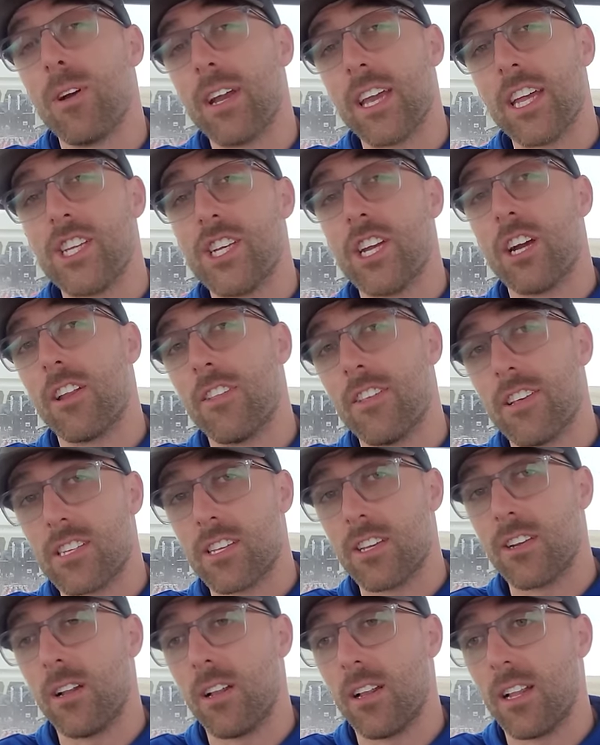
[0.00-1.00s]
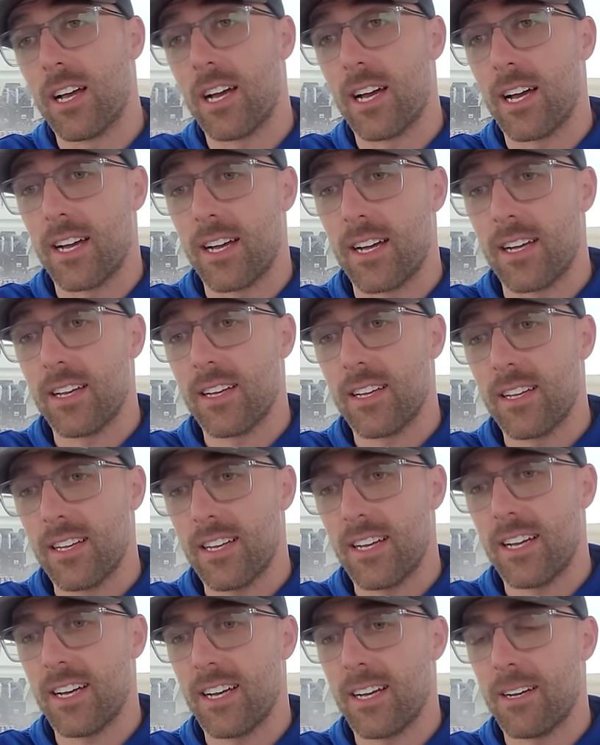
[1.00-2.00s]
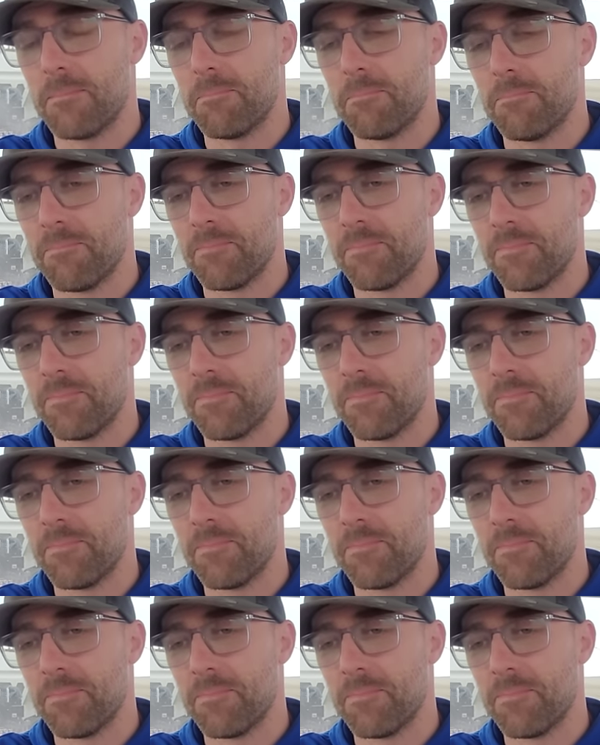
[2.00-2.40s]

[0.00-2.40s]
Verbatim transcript: we'll get you out of this little uh, um,